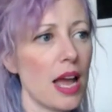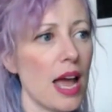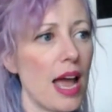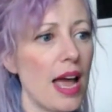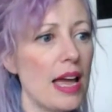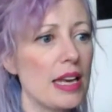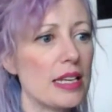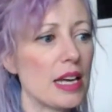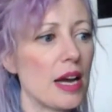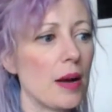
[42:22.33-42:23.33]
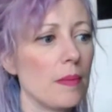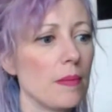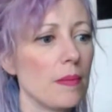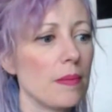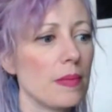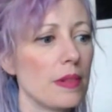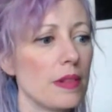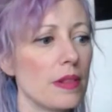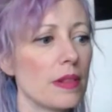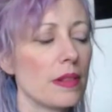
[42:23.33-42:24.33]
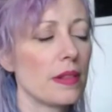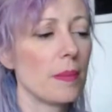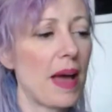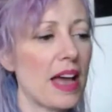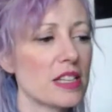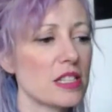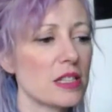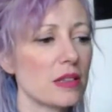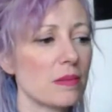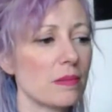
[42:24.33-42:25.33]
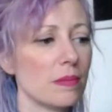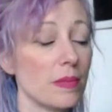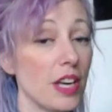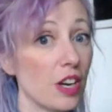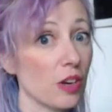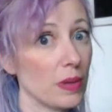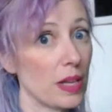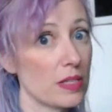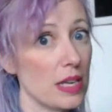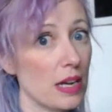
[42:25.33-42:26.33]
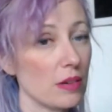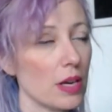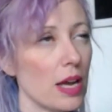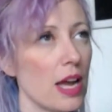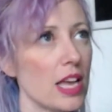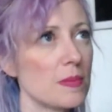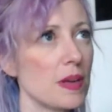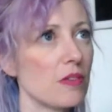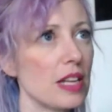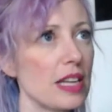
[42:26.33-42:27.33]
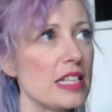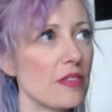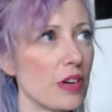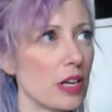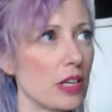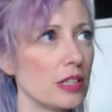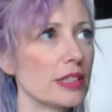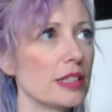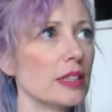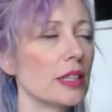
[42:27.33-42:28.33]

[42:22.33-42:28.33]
And the past year plus now has been really difficult